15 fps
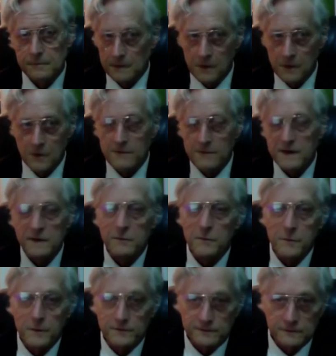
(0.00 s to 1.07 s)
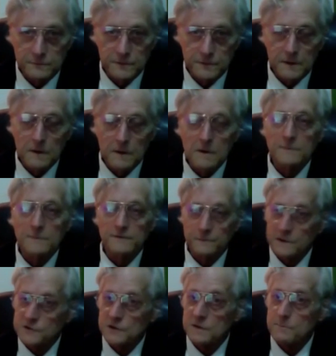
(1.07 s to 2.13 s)
many proposals, but along comes especially
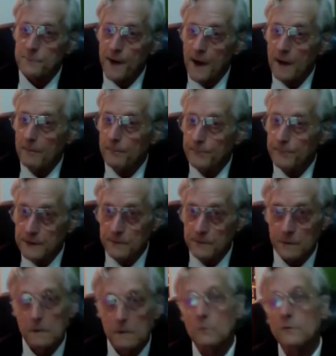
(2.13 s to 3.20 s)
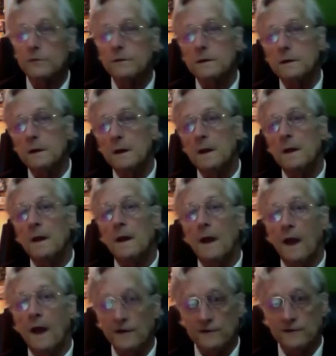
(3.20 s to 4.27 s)
Bob Beamer with the
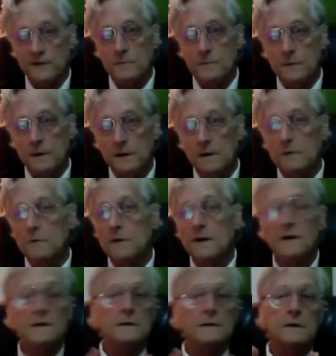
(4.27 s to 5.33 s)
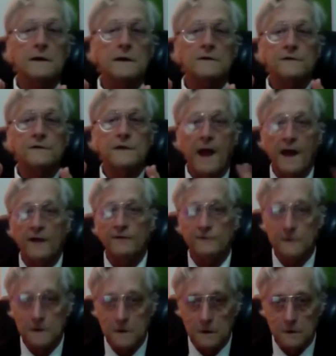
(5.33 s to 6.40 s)
ASCII committee, and creates the ASCII
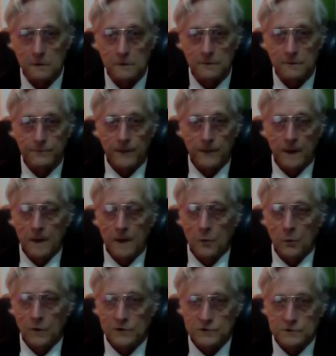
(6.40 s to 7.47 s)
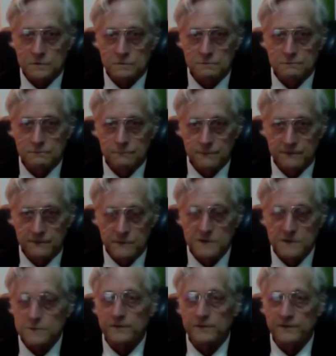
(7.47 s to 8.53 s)
code, which is much more
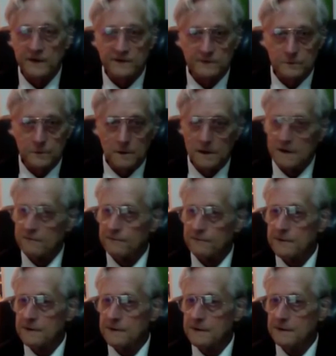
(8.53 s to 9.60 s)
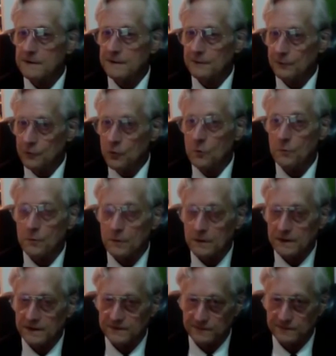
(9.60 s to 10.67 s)
sensible. Every numeral gets
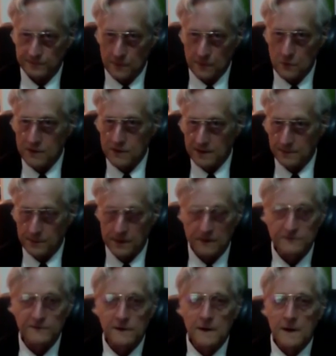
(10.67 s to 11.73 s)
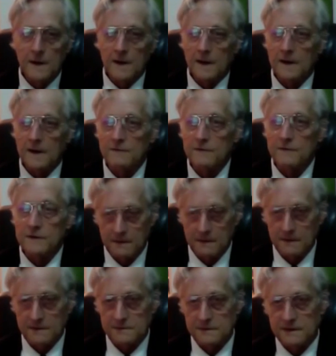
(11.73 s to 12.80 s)
its own 8 bits, and every character
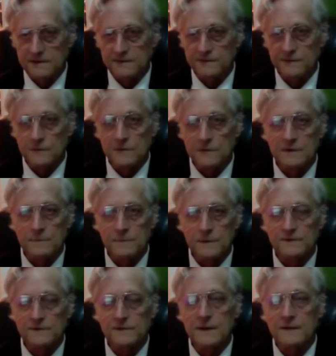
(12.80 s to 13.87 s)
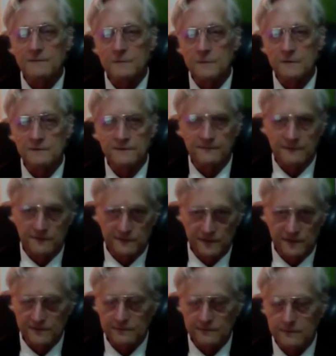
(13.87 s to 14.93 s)
gets its own 8 bits, and they have 256 of
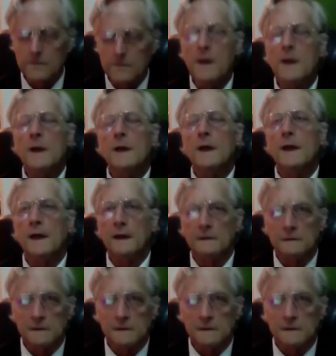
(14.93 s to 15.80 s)
them, and